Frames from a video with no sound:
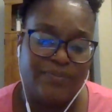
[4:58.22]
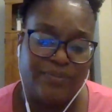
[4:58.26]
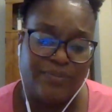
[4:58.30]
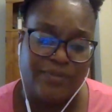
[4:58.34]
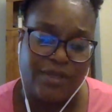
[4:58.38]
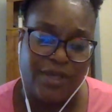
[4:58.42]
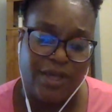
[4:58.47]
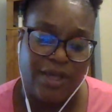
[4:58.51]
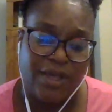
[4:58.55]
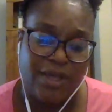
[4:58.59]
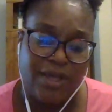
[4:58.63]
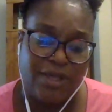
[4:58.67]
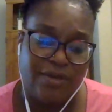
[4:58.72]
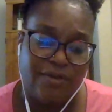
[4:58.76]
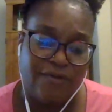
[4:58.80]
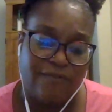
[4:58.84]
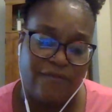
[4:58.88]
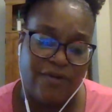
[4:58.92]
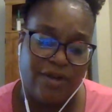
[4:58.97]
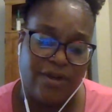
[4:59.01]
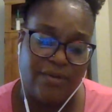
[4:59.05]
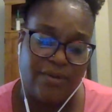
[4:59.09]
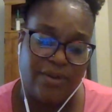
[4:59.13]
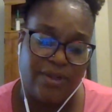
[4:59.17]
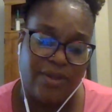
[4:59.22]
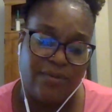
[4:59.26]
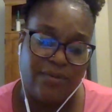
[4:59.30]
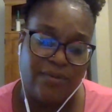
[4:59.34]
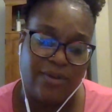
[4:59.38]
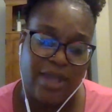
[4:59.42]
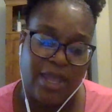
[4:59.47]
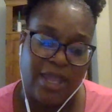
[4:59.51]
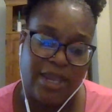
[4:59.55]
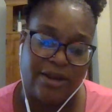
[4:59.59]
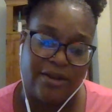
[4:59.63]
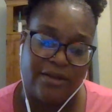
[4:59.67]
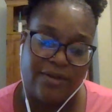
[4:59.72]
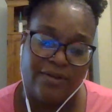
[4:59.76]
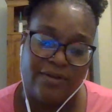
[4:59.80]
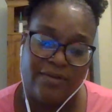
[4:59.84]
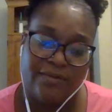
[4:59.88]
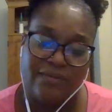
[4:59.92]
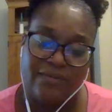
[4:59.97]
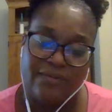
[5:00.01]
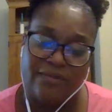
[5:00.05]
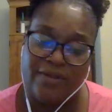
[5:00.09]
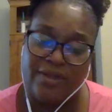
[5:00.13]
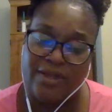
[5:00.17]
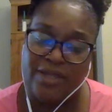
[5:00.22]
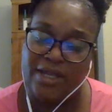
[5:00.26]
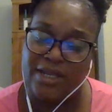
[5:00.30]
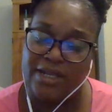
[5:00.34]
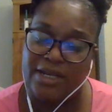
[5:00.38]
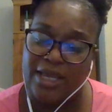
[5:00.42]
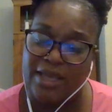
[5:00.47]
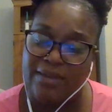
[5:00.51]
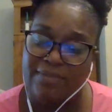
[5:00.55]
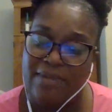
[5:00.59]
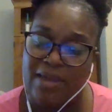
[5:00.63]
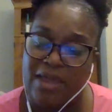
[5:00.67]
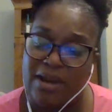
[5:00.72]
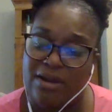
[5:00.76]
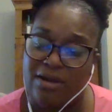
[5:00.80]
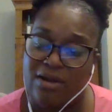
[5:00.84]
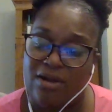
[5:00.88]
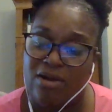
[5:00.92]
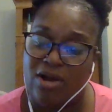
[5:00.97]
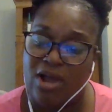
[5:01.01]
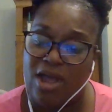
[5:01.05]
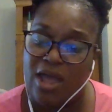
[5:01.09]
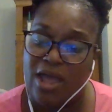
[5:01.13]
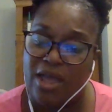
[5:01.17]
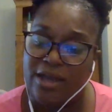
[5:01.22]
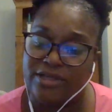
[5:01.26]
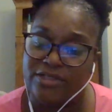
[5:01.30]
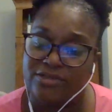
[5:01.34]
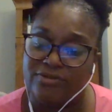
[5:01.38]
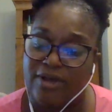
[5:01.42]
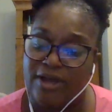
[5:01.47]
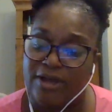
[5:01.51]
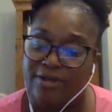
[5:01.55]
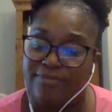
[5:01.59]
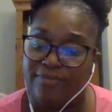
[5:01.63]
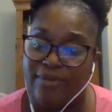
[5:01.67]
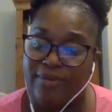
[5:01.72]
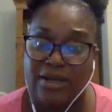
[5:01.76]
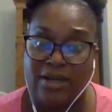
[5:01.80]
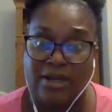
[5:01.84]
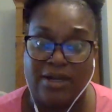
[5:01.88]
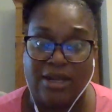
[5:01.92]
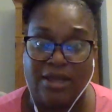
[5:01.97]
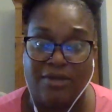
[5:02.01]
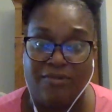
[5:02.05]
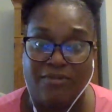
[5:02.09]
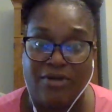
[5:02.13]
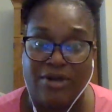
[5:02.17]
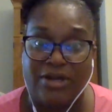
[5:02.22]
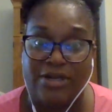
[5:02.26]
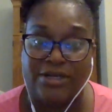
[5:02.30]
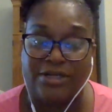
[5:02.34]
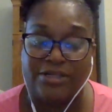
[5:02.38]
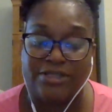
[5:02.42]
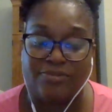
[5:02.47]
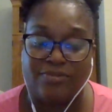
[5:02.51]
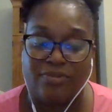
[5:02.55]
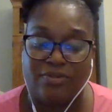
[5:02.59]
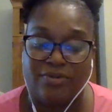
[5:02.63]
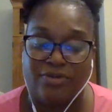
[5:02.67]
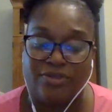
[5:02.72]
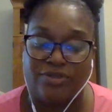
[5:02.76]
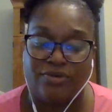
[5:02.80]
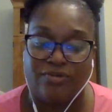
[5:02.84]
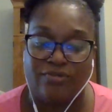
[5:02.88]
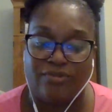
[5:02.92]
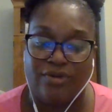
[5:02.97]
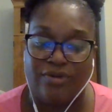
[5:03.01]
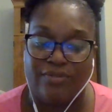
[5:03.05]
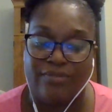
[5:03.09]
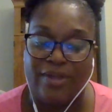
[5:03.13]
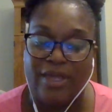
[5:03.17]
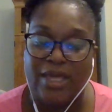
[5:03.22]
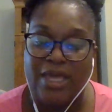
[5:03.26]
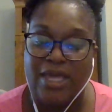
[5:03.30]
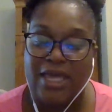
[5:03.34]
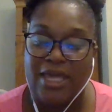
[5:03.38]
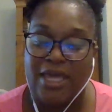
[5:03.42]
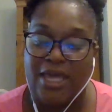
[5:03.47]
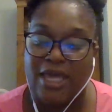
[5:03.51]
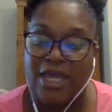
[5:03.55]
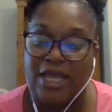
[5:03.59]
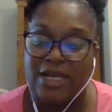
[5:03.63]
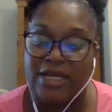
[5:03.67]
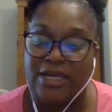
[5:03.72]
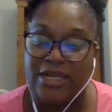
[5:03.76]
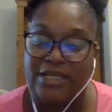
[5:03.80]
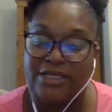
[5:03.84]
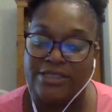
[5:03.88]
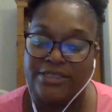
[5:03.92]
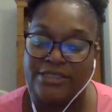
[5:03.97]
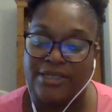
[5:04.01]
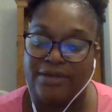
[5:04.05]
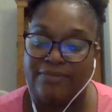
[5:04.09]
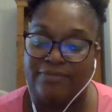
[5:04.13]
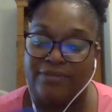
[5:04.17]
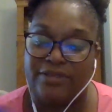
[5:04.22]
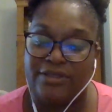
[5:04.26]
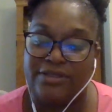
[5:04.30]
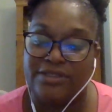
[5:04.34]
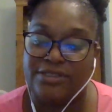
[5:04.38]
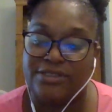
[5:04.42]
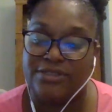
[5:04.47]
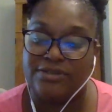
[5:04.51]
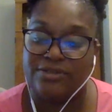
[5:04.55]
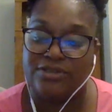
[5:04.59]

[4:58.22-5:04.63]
Yeah, you're very creative. and they made a contract, meaning they went in the spiritual realm and did something to